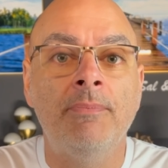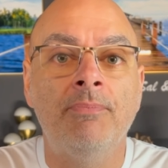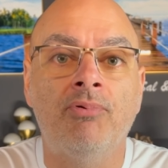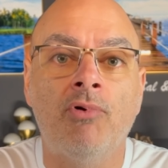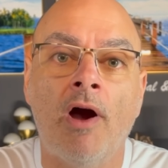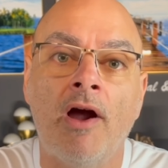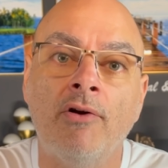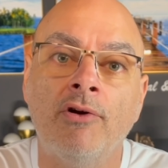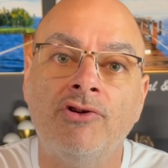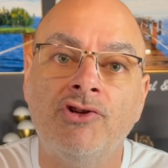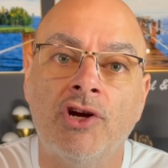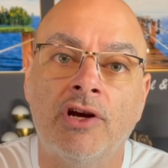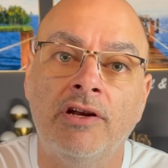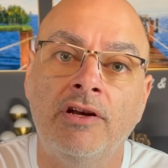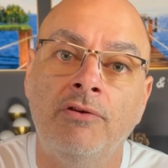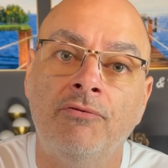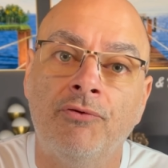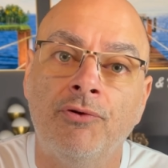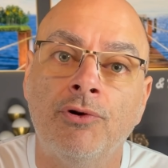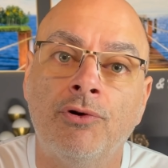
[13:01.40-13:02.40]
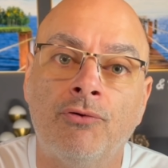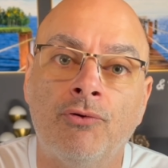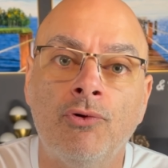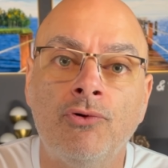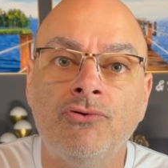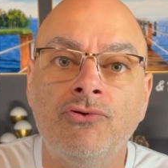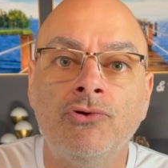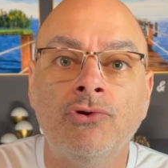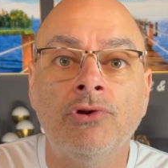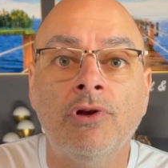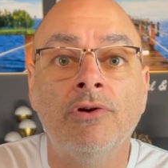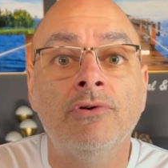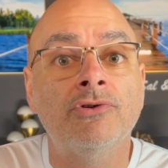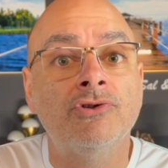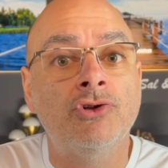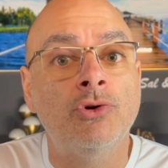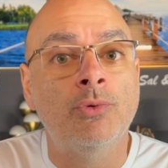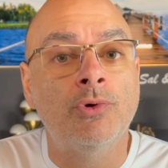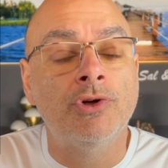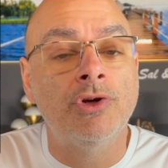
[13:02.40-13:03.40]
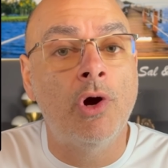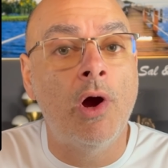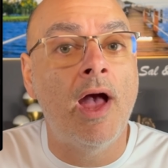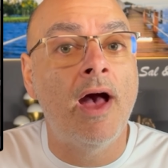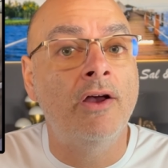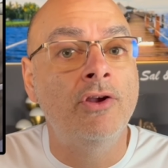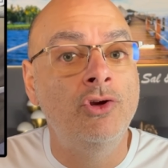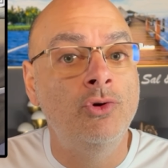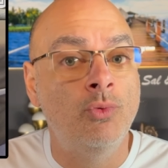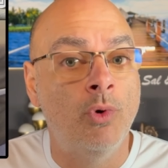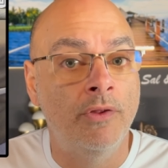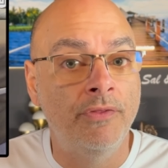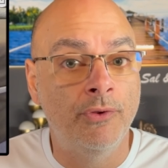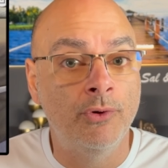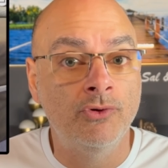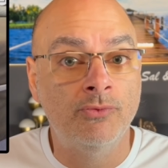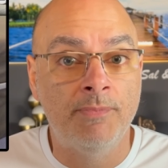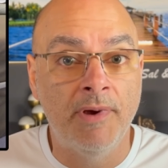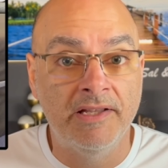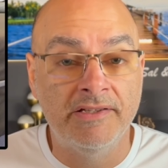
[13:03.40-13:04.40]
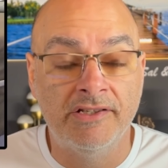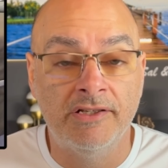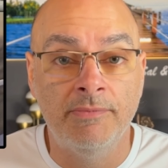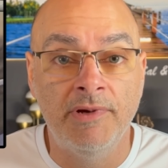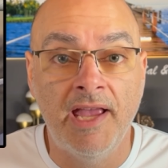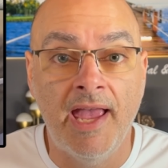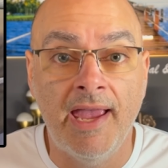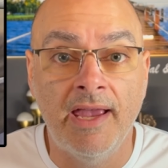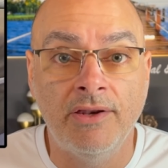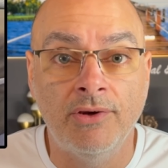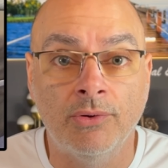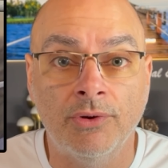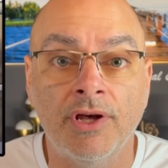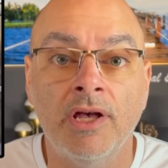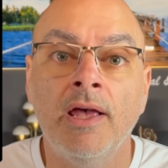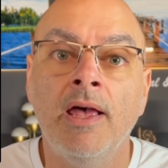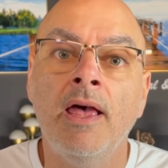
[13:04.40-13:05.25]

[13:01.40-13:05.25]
prior to checking in for your cruise, and you'll let your steward know how you want those beds to be handled.